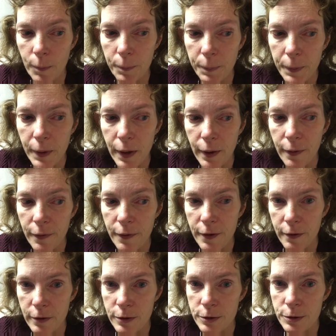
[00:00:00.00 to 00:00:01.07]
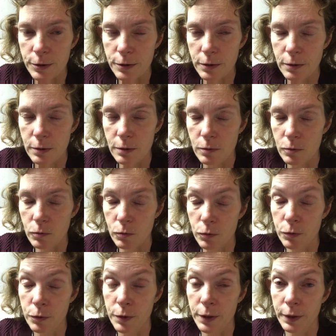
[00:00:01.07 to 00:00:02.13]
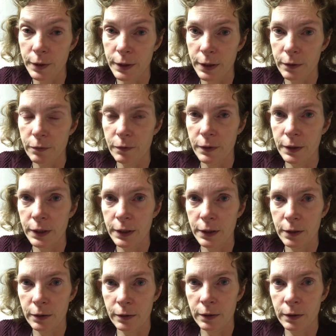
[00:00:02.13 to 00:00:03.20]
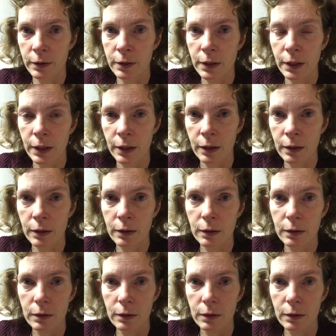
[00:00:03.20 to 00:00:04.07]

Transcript: but they're really good, and